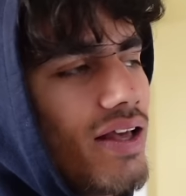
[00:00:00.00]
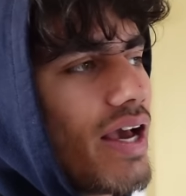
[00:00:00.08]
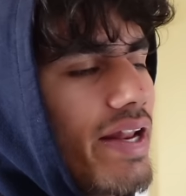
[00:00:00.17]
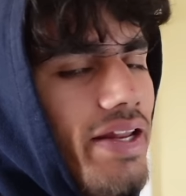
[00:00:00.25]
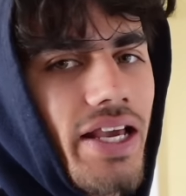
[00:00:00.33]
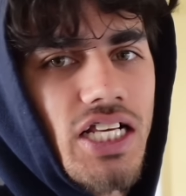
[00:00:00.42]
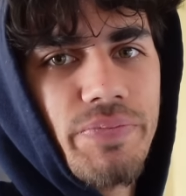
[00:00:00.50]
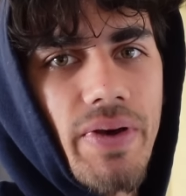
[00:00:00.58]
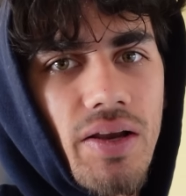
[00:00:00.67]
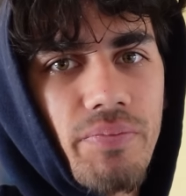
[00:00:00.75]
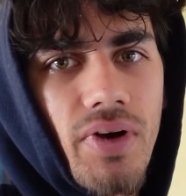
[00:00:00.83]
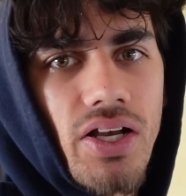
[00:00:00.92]
I didn't
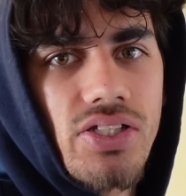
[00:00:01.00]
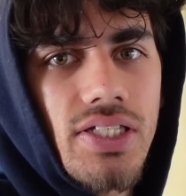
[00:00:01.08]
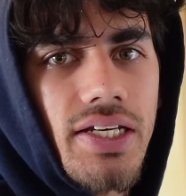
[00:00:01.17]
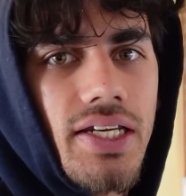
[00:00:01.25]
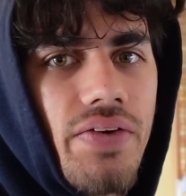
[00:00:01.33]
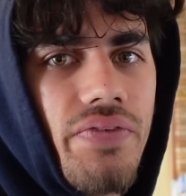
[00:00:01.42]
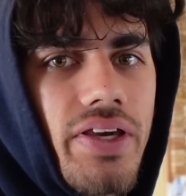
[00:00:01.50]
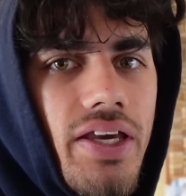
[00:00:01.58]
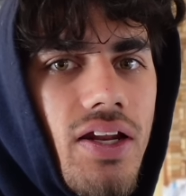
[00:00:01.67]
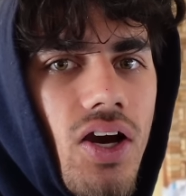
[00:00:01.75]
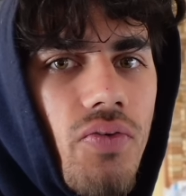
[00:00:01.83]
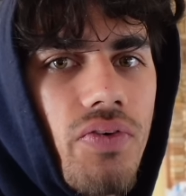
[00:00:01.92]
expect much
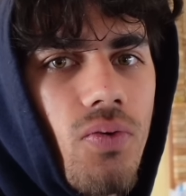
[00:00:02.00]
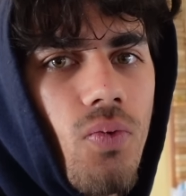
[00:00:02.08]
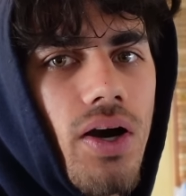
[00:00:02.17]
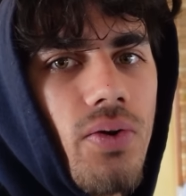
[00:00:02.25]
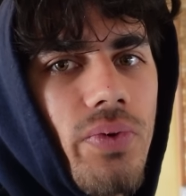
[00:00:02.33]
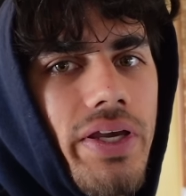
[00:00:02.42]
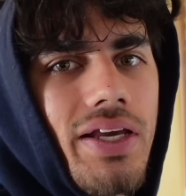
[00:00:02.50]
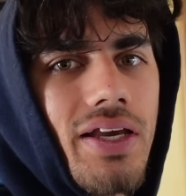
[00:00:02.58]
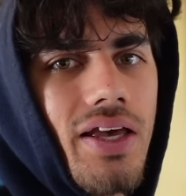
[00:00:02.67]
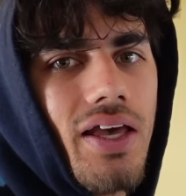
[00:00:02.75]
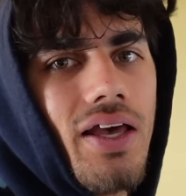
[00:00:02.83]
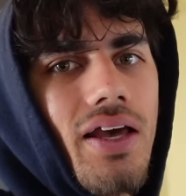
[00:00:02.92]
significant over one week.
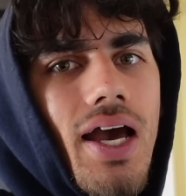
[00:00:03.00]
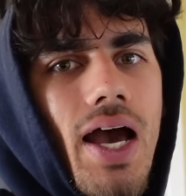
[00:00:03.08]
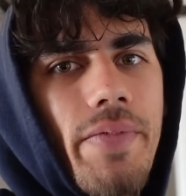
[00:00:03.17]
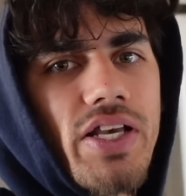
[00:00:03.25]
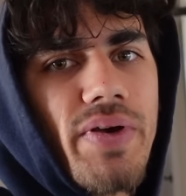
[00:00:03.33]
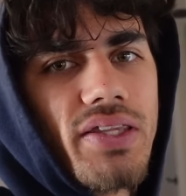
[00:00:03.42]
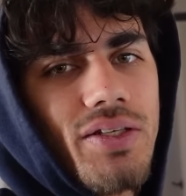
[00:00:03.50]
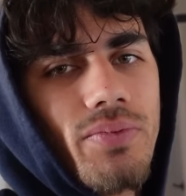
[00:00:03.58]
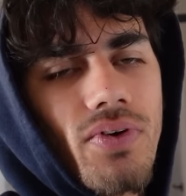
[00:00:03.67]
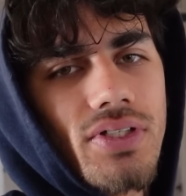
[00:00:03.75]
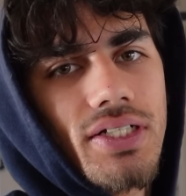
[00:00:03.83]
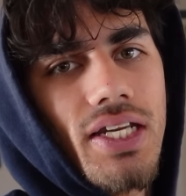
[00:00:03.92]
I'm expecting
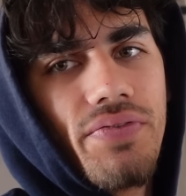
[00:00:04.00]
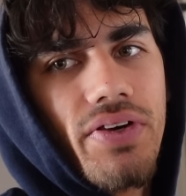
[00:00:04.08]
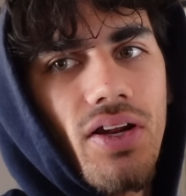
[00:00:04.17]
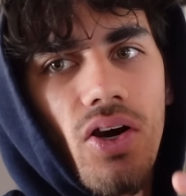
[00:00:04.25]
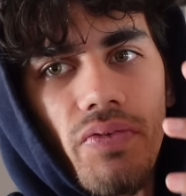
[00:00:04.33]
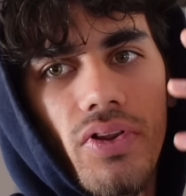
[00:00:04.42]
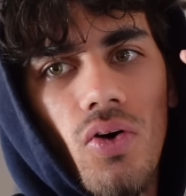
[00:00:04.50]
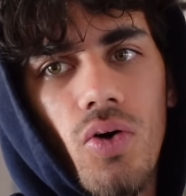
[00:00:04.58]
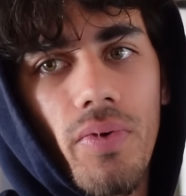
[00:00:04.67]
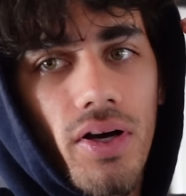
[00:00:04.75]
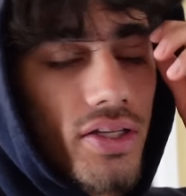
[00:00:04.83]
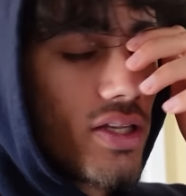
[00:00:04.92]
more significant over the whole
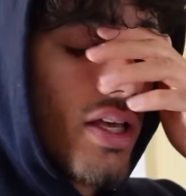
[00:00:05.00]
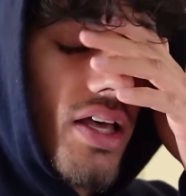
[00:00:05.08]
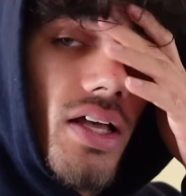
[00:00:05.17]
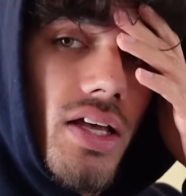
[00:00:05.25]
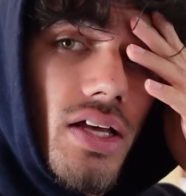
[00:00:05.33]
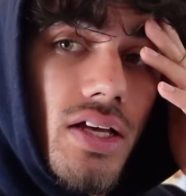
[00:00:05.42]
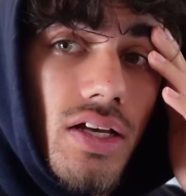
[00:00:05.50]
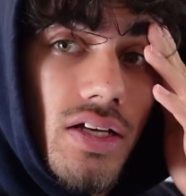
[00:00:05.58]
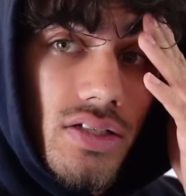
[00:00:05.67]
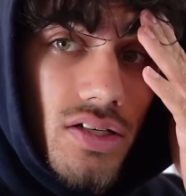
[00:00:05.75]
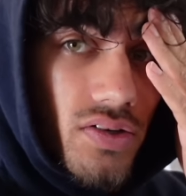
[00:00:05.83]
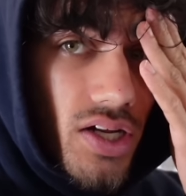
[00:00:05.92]
month.
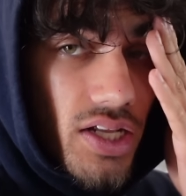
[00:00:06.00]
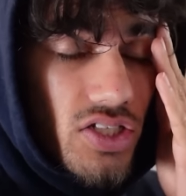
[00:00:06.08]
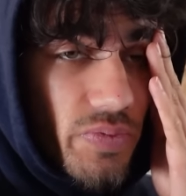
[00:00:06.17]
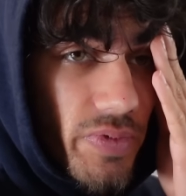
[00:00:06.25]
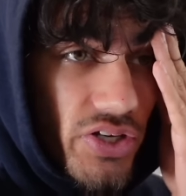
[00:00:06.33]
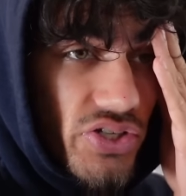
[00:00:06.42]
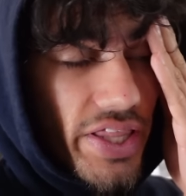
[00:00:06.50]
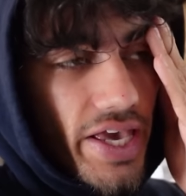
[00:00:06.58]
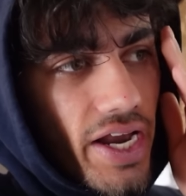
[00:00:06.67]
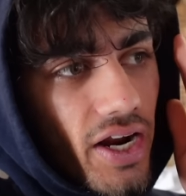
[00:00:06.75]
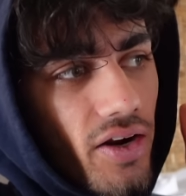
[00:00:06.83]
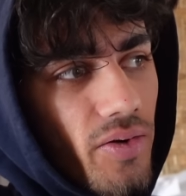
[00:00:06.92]
So not too much
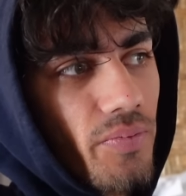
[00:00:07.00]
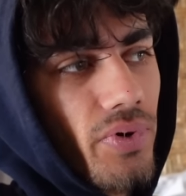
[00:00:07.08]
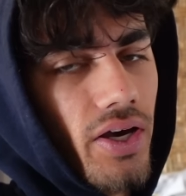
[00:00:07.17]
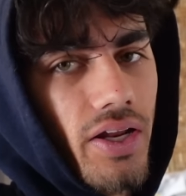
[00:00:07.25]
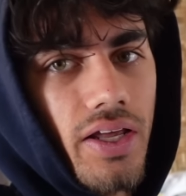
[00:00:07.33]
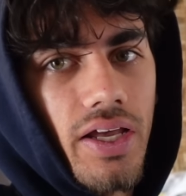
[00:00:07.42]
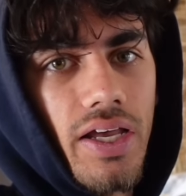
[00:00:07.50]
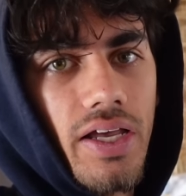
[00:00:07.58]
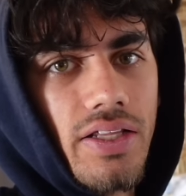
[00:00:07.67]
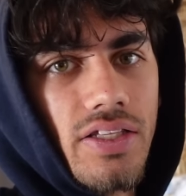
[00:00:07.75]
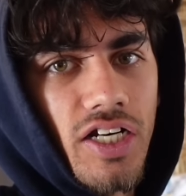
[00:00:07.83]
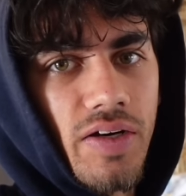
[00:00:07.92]
there, but
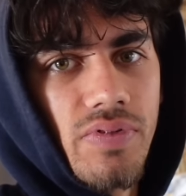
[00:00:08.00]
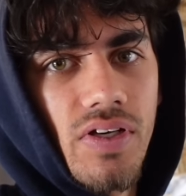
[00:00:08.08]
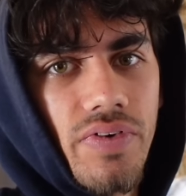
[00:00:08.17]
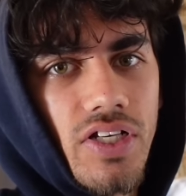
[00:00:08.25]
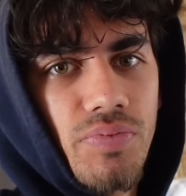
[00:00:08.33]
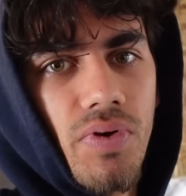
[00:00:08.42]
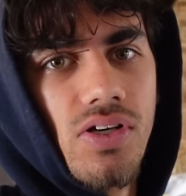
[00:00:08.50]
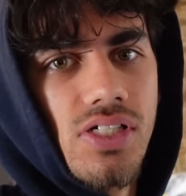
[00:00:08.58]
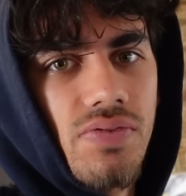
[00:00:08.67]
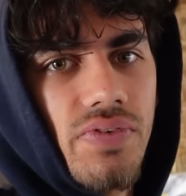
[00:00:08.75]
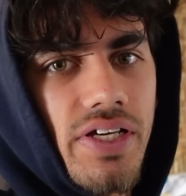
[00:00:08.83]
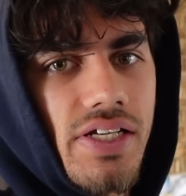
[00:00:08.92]
in terms of
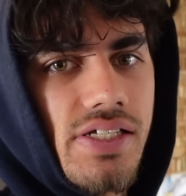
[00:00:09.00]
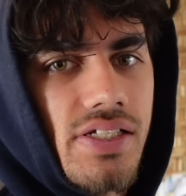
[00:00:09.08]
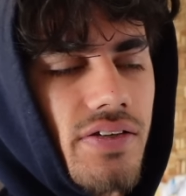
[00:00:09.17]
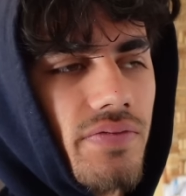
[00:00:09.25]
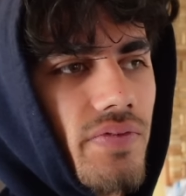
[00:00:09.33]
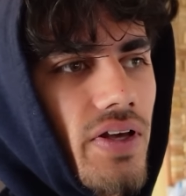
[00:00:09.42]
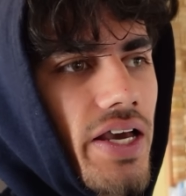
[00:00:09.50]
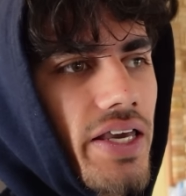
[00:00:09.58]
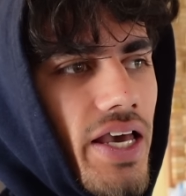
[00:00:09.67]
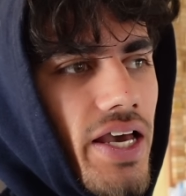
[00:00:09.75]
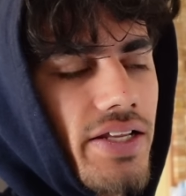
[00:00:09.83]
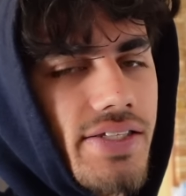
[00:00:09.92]
explosiveness,
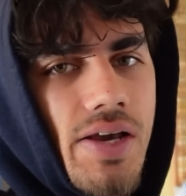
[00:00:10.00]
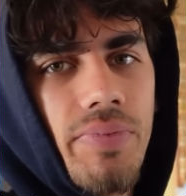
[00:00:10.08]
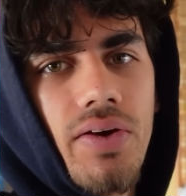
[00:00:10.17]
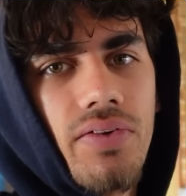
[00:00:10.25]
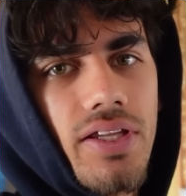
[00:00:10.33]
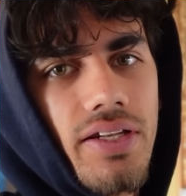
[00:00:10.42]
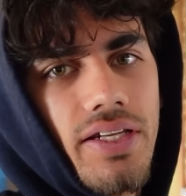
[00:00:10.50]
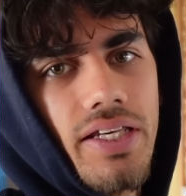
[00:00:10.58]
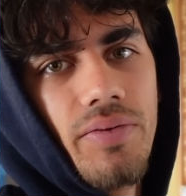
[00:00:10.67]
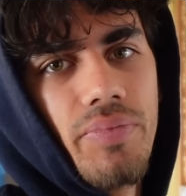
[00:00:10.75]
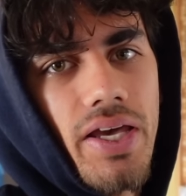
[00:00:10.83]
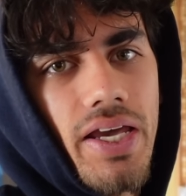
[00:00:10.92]
again, the same thing with the
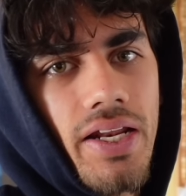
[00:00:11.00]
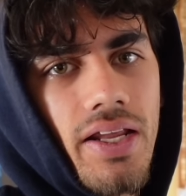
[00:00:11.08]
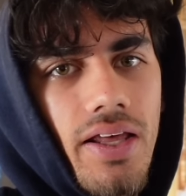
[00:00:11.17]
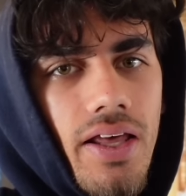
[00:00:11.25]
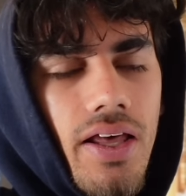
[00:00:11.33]
knee pain.